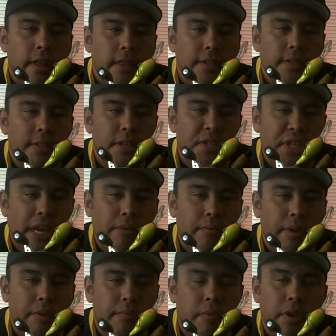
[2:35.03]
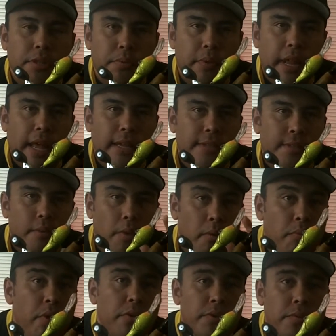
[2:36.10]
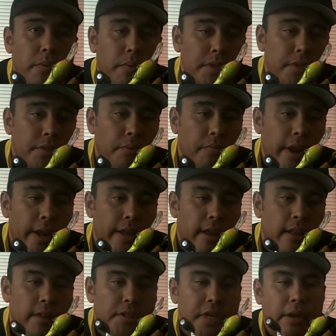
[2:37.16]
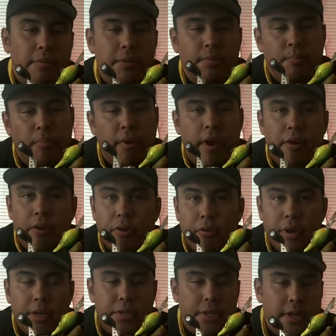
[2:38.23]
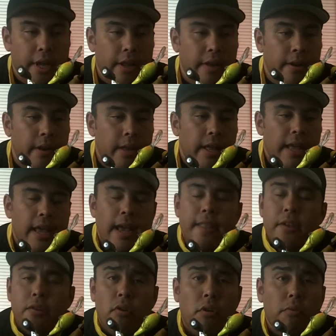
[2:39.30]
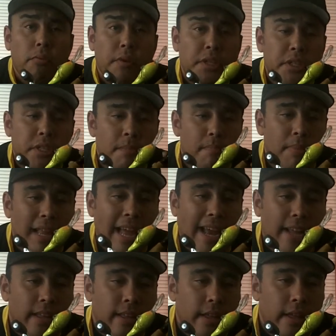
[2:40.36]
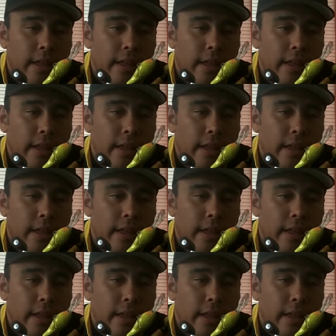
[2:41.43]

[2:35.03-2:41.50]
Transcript: This is the Jade Wood. Rosewood has a Rosewood, which is a red in color. Jade Wood's brown or greenish in color, and the Norwood, which is in black.